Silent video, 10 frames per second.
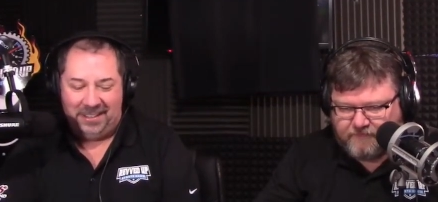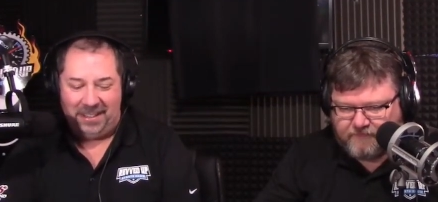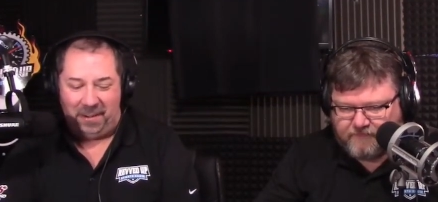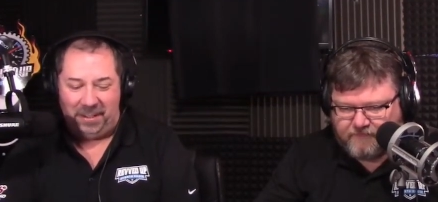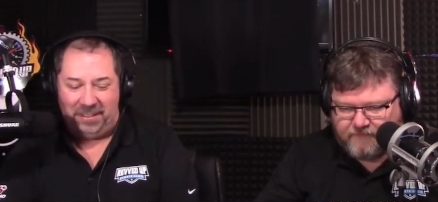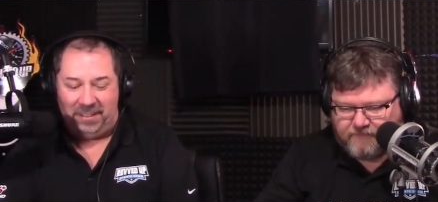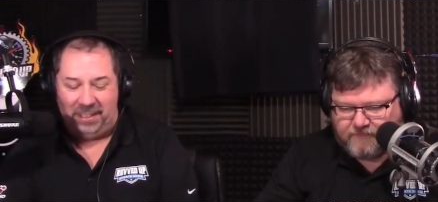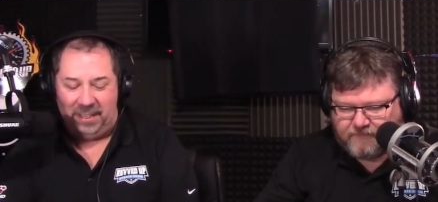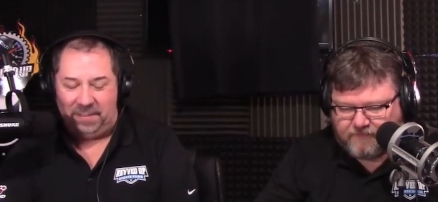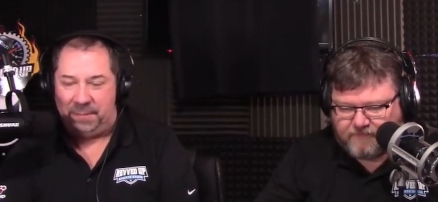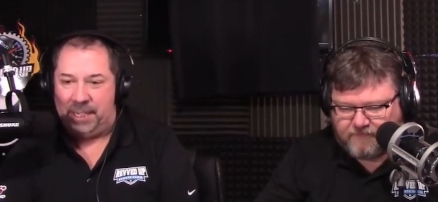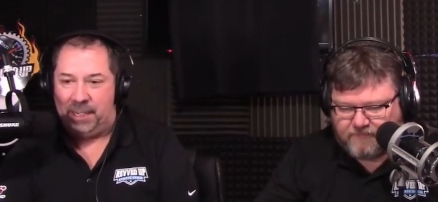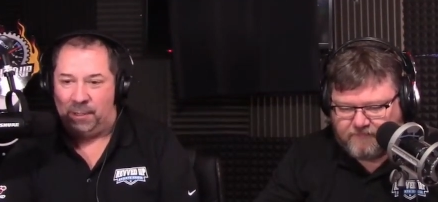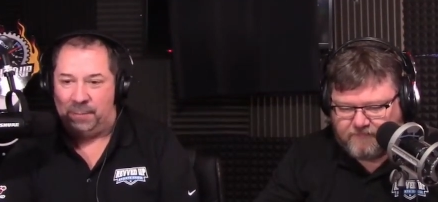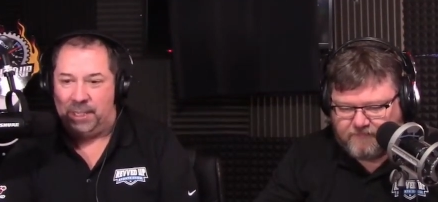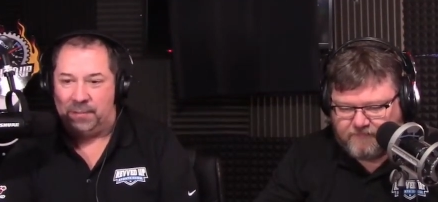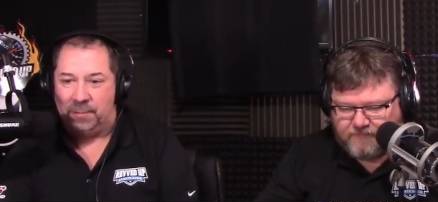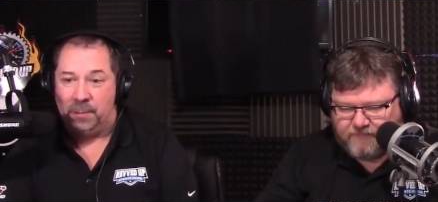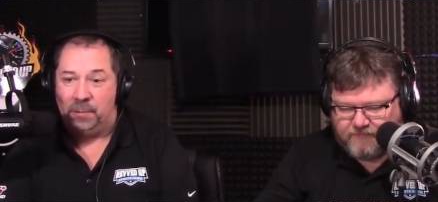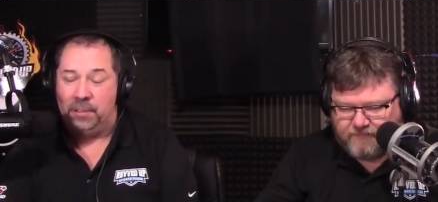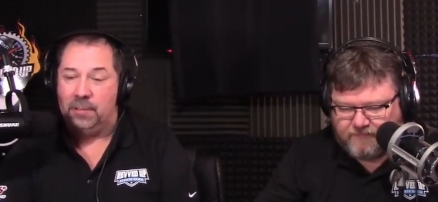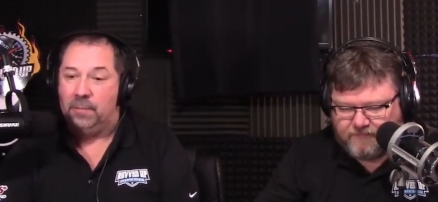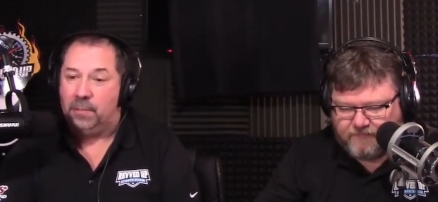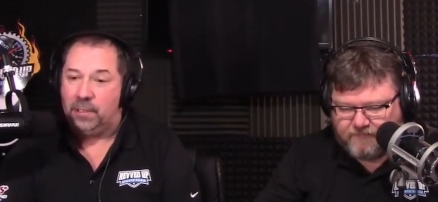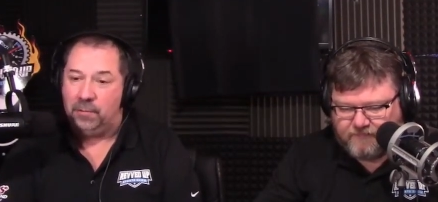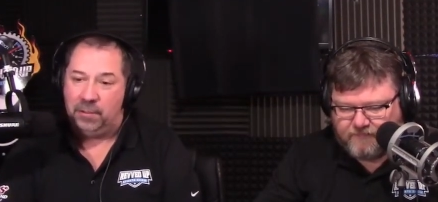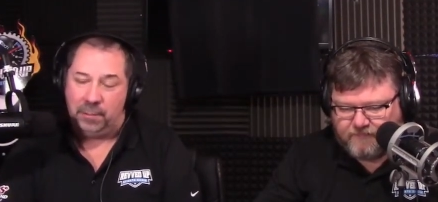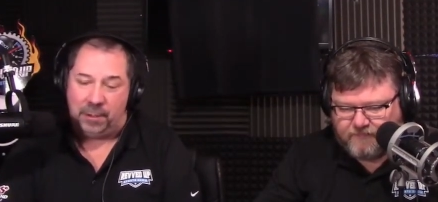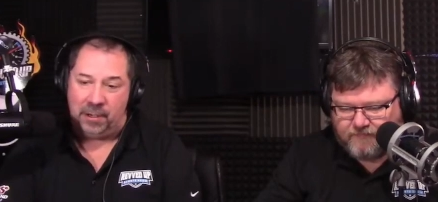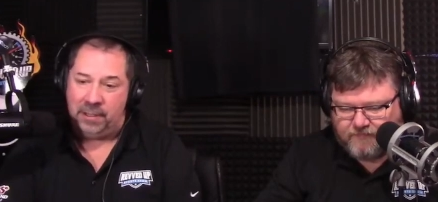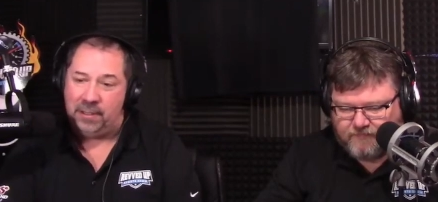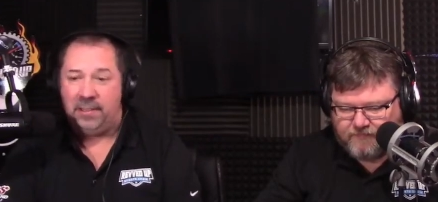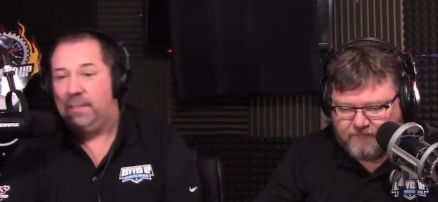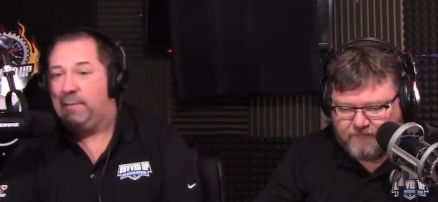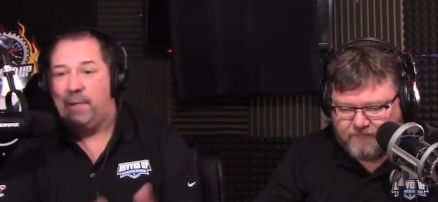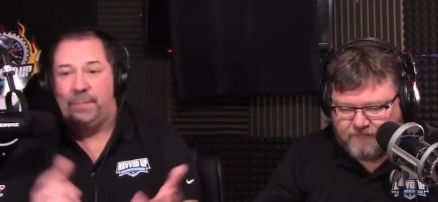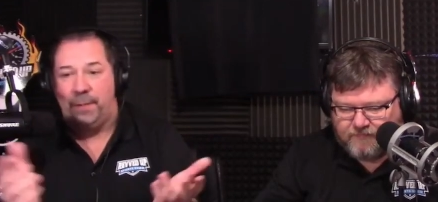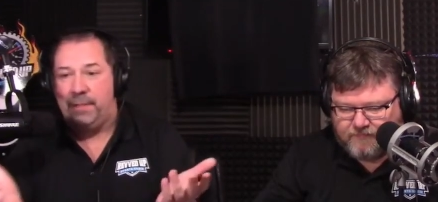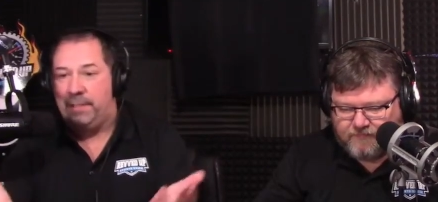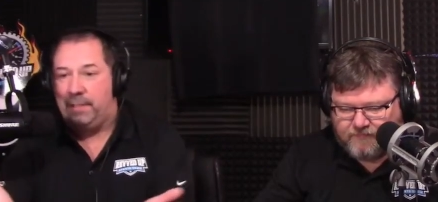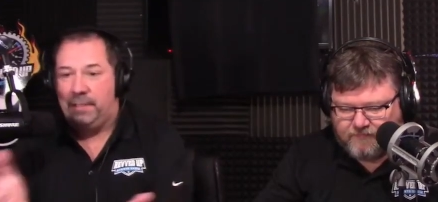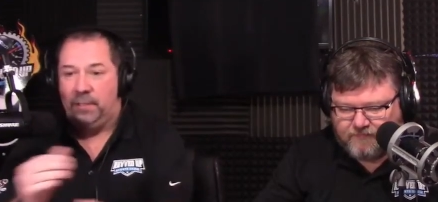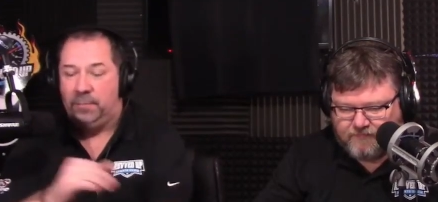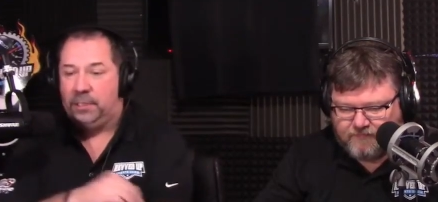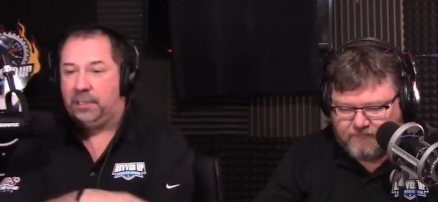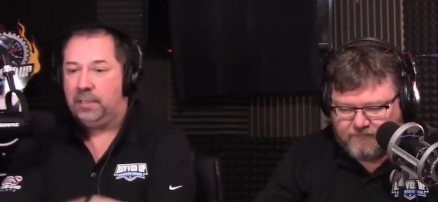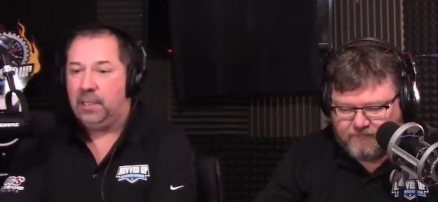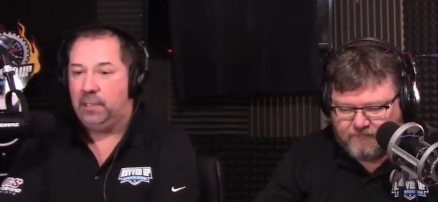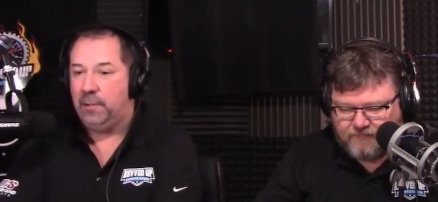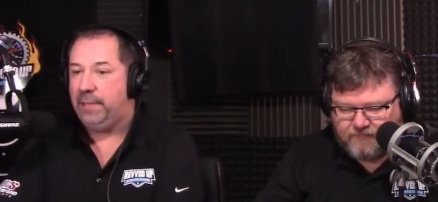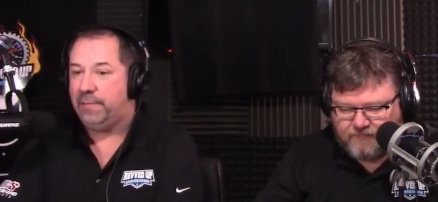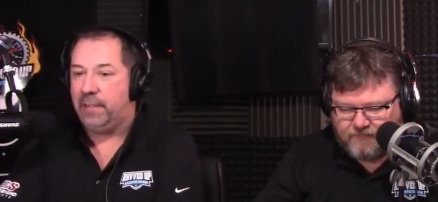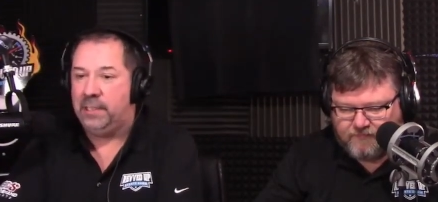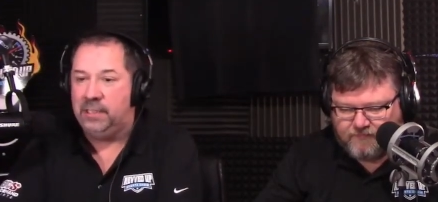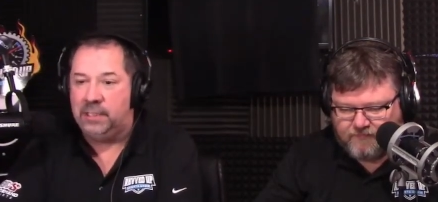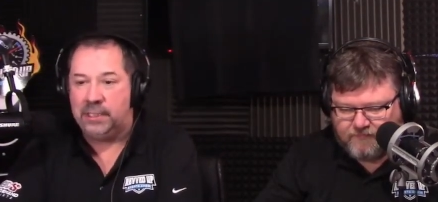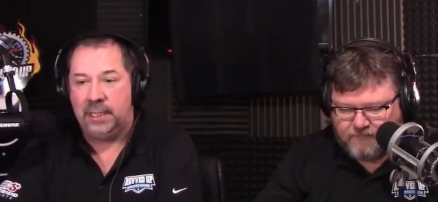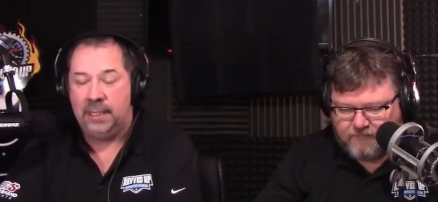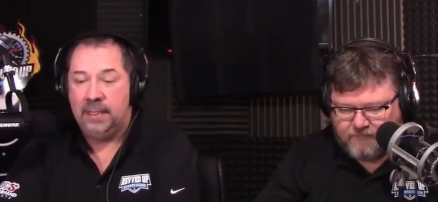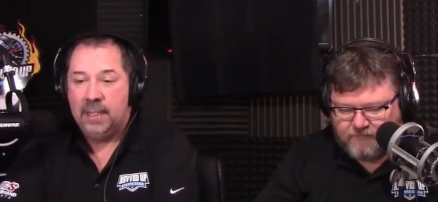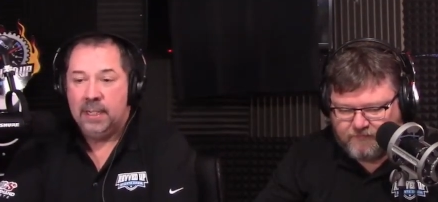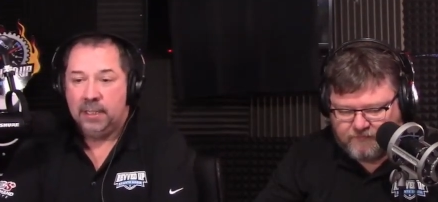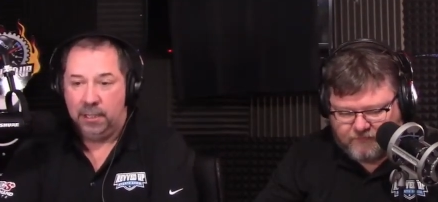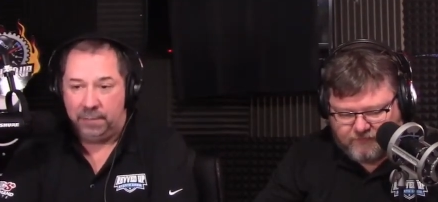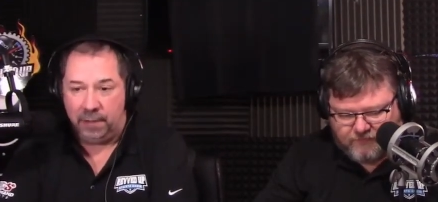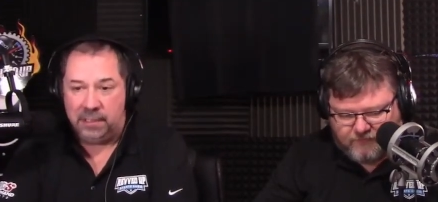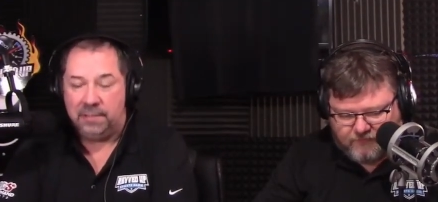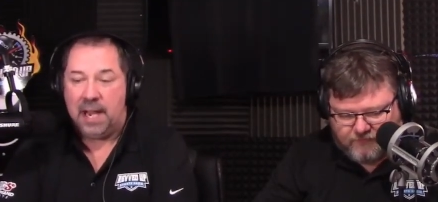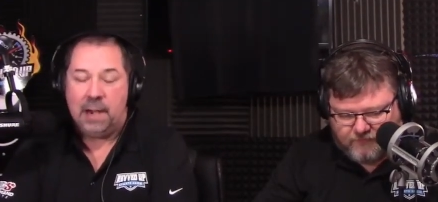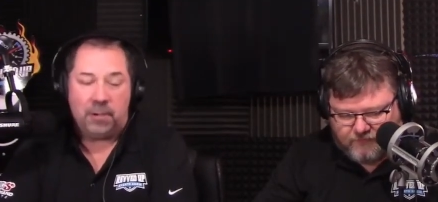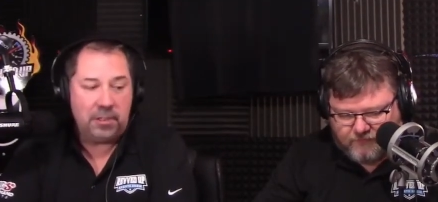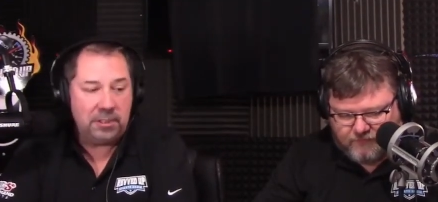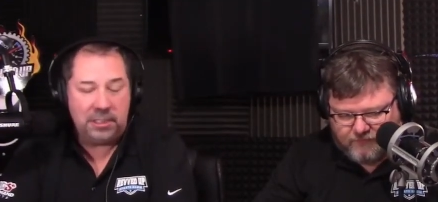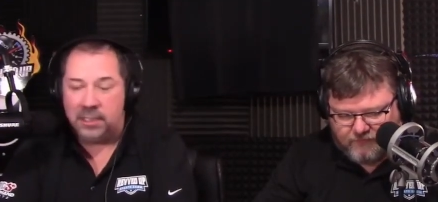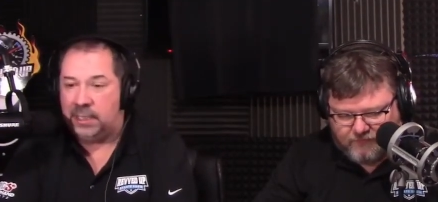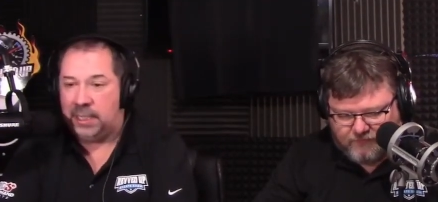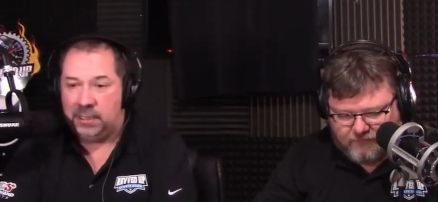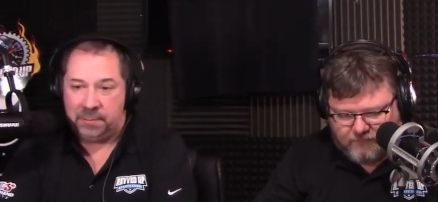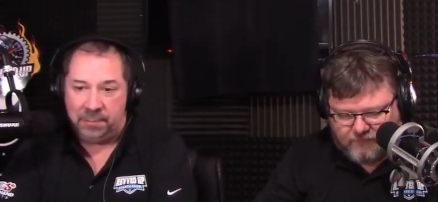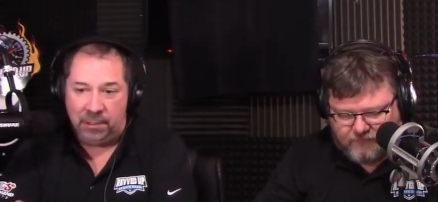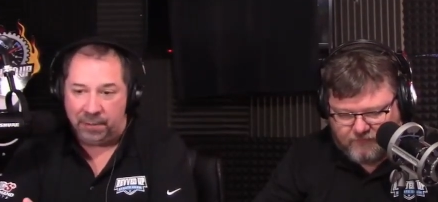Speaker 1: she always gives me hell because we're going to we're going to a party. You know, great party. You know, a bunch of uh, great friends, uh, good friends of ours, and and some new